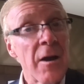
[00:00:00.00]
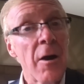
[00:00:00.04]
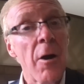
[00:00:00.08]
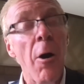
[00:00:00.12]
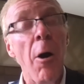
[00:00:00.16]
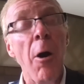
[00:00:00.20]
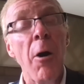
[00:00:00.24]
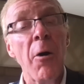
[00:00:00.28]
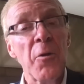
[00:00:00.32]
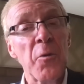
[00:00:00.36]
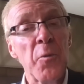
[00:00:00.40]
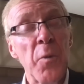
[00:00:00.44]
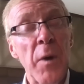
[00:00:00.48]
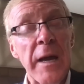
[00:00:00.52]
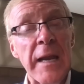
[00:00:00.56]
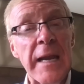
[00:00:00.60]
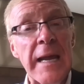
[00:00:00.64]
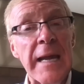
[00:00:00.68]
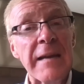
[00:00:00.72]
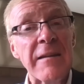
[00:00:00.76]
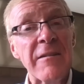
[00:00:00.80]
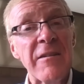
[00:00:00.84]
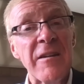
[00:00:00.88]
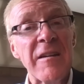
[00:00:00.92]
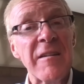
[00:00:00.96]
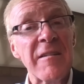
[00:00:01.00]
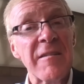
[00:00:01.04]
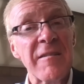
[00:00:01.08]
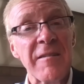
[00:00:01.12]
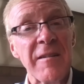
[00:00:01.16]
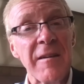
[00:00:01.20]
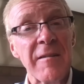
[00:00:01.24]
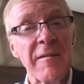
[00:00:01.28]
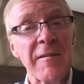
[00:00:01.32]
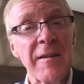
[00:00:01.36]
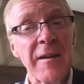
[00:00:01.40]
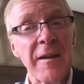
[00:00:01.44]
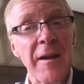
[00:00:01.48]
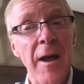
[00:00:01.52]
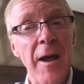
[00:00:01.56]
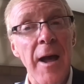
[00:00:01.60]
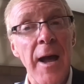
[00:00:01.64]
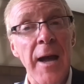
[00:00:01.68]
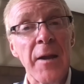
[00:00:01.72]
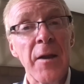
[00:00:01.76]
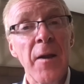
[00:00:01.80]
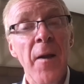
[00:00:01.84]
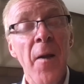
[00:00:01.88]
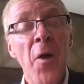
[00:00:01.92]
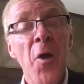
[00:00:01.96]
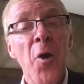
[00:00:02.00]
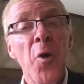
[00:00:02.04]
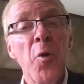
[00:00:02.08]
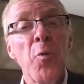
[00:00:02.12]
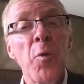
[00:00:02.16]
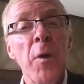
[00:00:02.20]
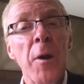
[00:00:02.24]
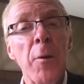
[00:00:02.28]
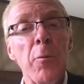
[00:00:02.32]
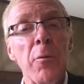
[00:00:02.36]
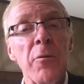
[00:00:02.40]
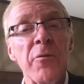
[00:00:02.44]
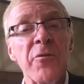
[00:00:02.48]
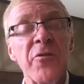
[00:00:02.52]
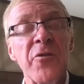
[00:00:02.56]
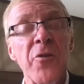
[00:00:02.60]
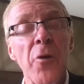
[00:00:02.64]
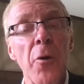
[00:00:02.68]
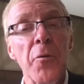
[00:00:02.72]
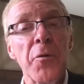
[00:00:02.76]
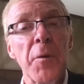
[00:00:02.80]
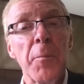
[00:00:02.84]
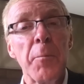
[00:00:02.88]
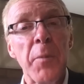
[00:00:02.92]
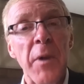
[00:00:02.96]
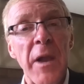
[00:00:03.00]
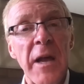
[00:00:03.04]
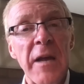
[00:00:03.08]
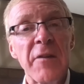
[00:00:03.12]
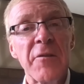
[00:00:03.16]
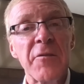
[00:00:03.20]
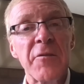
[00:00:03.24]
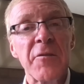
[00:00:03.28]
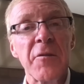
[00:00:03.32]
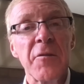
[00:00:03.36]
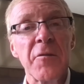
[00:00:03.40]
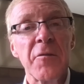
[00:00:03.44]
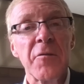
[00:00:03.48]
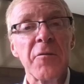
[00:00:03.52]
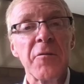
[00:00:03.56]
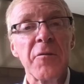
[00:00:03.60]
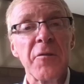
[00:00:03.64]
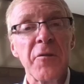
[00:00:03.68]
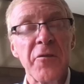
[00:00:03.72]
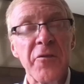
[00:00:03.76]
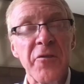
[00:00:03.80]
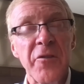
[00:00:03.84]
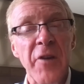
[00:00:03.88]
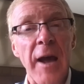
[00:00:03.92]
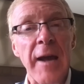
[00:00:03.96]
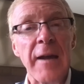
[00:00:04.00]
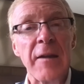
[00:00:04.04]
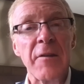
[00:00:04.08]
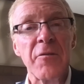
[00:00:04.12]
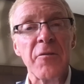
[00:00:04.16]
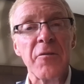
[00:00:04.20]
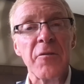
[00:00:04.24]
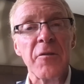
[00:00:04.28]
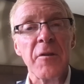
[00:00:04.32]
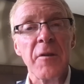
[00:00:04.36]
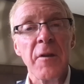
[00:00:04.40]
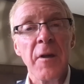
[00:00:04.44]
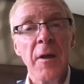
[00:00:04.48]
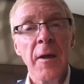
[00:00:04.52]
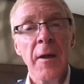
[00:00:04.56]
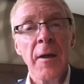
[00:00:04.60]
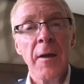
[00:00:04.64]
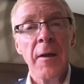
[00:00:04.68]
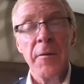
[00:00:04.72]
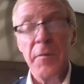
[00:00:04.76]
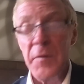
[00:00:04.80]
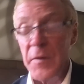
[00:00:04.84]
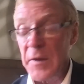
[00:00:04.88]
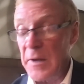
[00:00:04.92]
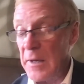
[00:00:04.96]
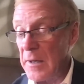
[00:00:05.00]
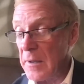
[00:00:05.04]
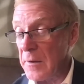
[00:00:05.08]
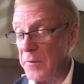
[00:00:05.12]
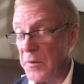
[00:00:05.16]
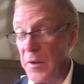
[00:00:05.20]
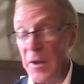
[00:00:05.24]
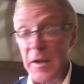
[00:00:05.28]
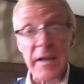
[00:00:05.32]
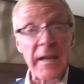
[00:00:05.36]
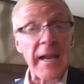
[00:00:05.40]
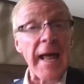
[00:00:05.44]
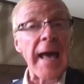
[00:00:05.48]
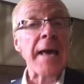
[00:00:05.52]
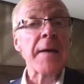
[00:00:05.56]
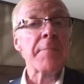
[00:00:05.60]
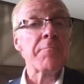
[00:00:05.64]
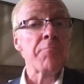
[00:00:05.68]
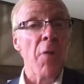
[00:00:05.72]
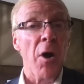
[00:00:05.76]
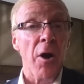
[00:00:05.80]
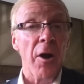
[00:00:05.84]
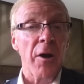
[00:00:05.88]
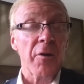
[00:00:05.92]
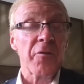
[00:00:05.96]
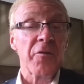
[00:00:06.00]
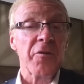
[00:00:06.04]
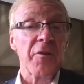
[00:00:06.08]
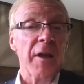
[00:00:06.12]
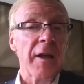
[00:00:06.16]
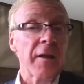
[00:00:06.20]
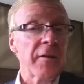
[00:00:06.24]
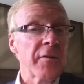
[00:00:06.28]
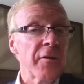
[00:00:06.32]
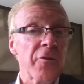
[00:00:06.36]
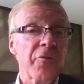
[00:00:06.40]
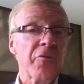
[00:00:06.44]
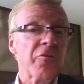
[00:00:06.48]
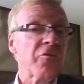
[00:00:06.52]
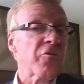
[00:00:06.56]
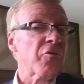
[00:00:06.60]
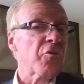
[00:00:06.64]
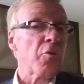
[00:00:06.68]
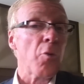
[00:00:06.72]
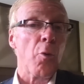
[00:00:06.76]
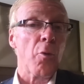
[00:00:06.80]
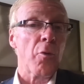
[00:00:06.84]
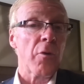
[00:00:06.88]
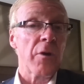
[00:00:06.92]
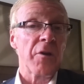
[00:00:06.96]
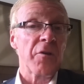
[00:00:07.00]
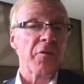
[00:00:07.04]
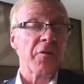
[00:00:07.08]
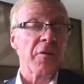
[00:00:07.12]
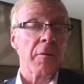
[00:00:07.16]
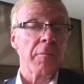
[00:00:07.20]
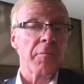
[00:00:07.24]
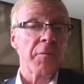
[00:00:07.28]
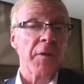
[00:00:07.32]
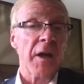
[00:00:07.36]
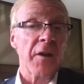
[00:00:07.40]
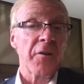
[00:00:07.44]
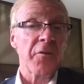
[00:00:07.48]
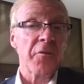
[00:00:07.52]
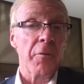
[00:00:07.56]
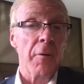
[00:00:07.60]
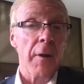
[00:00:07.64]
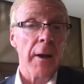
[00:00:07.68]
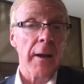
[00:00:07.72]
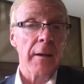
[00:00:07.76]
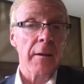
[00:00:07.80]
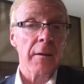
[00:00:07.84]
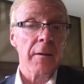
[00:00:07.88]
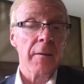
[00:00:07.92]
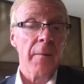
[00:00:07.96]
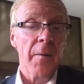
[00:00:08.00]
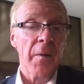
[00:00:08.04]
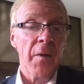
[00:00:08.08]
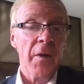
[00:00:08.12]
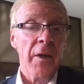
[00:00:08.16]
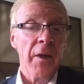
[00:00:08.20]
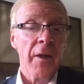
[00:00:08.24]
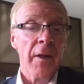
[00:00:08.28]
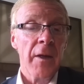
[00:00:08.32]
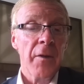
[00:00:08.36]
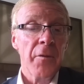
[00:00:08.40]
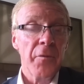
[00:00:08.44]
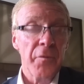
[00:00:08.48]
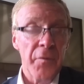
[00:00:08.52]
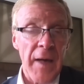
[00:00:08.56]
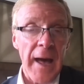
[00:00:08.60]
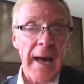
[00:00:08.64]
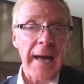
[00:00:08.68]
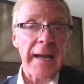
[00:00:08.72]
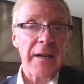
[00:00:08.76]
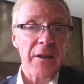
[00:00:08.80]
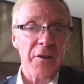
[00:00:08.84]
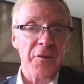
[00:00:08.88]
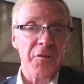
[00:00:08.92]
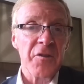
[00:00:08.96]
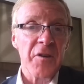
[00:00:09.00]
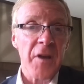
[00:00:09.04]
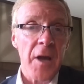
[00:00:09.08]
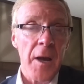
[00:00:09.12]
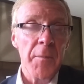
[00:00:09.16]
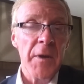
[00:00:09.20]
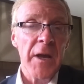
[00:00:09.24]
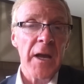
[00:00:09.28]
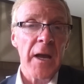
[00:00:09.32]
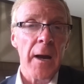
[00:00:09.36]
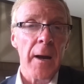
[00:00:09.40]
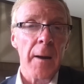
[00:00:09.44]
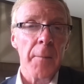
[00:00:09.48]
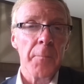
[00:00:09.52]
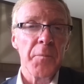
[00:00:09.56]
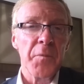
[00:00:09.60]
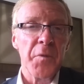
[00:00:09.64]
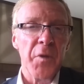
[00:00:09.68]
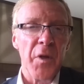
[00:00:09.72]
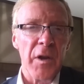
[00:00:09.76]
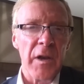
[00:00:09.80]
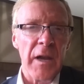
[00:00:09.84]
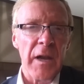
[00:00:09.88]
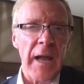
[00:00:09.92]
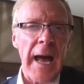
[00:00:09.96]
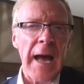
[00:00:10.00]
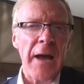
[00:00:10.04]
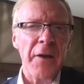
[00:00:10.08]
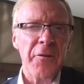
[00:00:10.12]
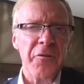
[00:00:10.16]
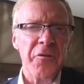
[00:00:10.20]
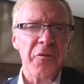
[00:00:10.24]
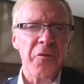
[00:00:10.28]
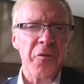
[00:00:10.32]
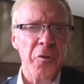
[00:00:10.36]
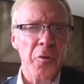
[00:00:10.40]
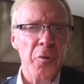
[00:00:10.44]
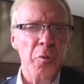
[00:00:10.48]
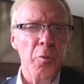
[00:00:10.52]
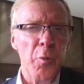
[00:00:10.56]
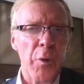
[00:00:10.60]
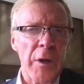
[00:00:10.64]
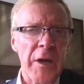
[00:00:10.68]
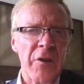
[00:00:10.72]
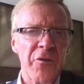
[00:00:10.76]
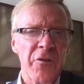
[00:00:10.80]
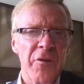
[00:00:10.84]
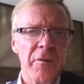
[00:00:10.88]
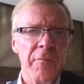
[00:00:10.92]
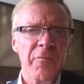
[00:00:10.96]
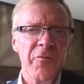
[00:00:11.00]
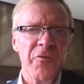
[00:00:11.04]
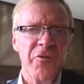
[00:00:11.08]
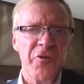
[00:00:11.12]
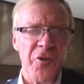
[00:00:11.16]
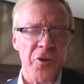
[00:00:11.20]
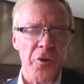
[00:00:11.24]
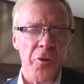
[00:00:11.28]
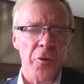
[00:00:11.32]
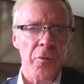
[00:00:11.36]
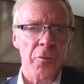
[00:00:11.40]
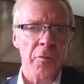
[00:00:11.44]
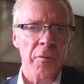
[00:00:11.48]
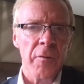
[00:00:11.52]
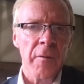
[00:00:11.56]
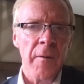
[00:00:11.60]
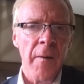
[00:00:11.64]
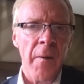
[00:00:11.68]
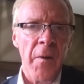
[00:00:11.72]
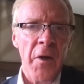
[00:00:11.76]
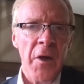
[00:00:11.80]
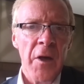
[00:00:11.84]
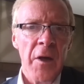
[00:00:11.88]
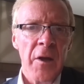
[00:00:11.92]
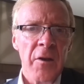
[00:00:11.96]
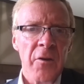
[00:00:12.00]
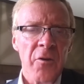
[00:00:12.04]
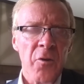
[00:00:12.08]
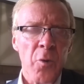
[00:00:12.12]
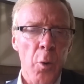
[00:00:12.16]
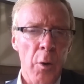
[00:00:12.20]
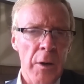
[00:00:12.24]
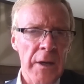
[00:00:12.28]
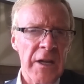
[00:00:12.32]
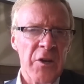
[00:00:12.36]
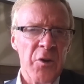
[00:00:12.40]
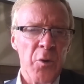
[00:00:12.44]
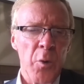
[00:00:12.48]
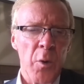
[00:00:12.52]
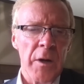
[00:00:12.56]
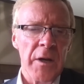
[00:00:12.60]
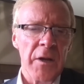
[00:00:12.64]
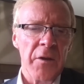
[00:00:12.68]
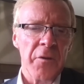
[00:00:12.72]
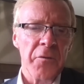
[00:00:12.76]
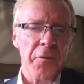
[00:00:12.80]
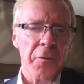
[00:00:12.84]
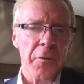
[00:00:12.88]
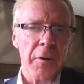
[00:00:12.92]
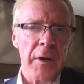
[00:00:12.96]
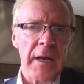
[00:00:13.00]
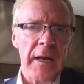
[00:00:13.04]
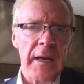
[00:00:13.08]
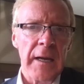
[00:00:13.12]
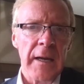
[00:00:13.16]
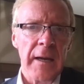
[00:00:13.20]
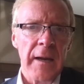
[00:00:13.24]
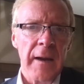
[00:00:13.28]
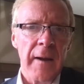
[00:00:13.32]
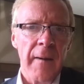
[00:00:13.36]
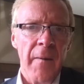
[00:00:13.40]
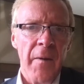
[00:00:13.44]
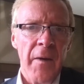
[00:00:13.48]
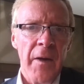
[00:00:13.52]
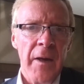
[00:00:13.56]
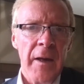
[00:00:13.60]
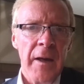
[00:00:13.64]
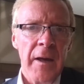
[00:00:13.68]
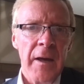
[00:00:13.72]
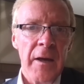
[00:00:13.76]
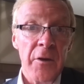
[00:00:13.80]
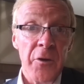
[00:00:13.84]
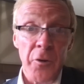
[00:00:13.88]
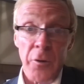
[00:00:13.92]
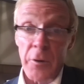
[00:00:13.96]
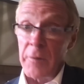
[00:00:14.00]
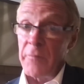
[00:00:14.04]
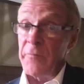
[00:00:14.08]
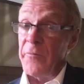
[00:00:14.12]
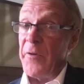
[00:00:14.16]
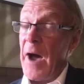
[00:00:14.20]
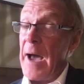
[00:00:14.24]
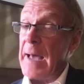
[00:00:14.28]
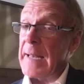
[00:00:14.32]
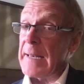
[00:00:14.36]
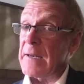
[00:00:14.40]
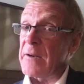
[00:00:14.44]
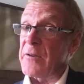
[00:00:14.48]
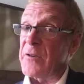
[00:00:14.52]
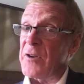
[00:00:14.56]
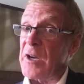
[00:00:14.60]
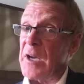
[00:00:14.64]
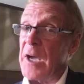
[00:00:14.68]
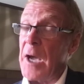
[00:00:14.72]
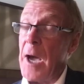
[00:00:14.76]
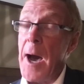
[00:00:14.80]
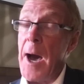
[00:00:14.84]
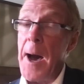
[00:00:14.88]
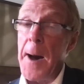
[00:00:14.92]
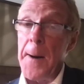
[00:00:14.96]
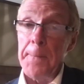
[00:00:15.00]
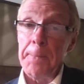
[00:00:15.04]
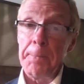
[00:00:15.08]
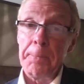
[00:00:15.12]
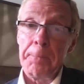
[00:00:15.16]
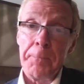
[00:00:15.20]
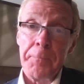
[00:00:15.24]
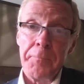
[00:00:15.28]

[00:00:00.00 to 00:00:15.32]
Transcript: all the way to 1869 we will show the places the sites the the landmarks and the stories of that trail that is coming up the last 2 weeks of June 2023 you're invited to come